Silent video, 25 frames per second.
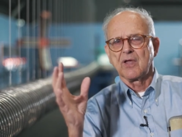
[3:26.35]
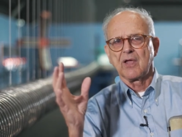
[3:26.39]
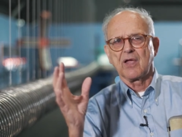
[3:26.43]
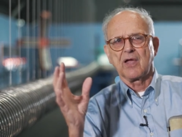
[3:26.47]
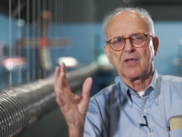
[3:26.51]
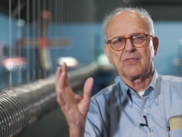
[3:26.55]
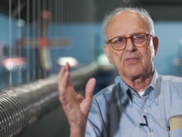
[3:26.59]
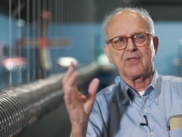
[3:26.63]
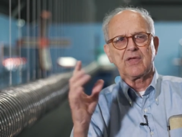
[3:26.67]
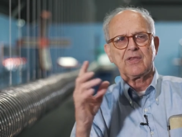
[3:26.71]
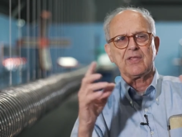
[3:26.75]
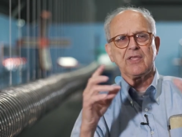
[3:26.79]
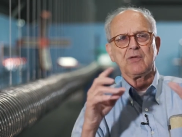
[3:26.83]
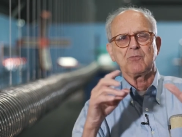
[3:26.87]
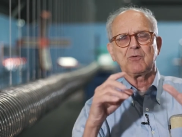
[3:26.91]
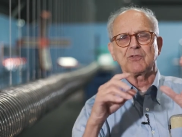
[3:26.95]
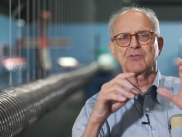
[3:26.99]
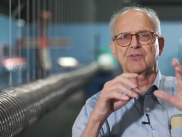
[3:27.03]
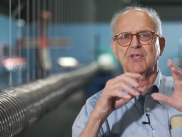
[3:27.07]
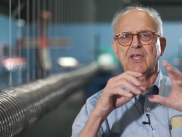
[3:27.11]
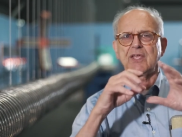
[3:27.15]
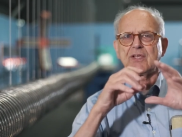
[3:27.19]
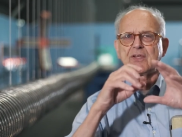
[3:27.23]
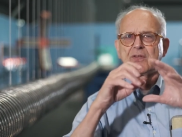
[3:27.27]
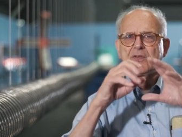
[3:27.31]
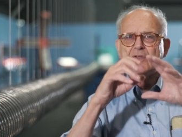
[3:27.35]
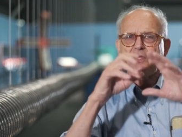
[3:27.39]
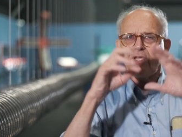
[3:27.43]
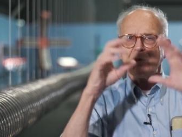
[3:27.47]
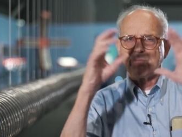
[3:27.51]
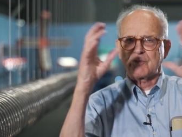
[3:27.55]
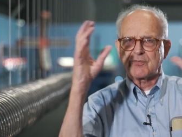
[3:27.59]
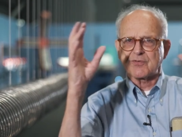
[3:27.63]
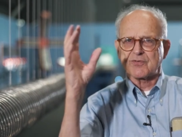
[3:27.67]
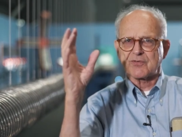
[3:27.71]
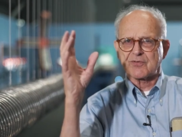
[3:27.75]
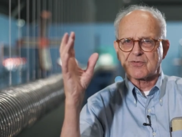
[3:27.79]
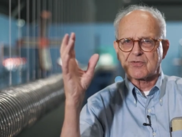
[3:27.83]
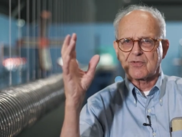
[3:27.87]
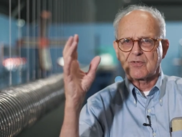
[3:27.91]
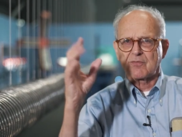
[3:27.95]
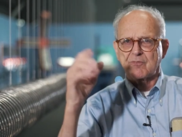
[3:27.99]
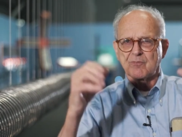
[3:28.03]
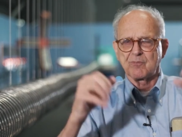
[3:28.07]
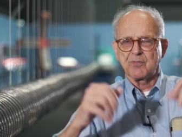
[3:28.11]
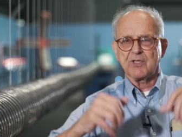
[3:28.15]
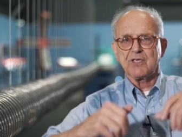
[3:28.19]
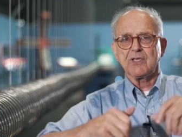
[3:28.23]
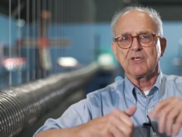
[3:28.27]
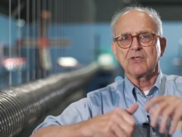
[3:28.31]
And then he would take leaps,
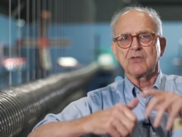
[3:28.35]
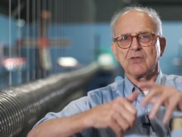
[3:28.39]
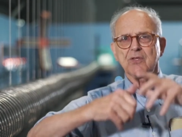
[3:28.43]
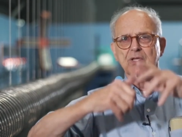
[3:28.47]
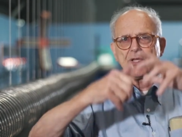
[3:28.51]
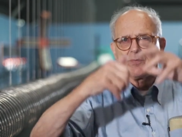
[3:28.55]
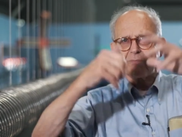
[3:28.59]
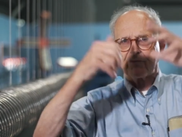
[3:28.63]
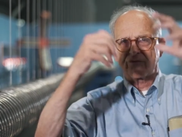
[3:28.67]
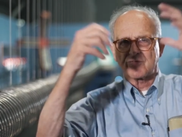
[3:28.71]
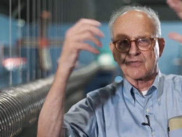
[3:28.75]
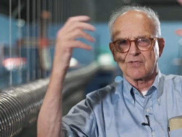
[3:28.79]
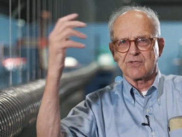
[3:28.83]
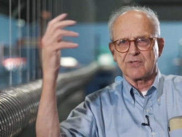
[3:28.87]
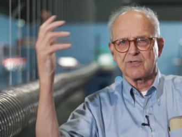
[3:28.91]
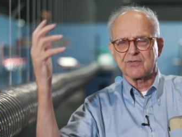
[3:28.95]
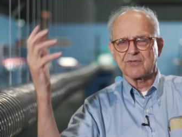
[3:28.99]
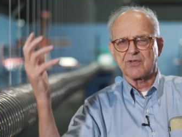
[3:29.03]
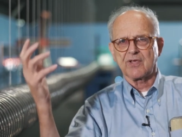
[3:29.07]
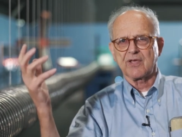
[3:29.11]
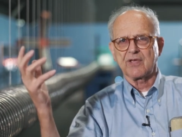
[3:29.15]
big leaps in his